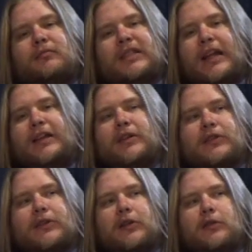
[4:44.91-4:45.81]
10
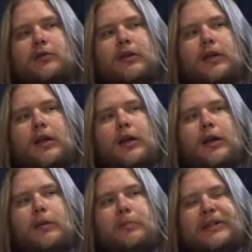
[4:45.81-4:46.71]
years ago,
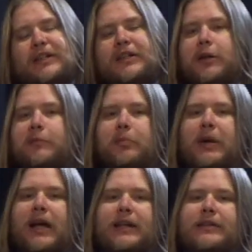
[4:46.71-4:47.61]
but didn't come to
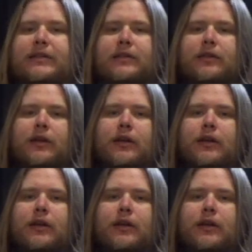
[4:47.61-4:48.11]
pass.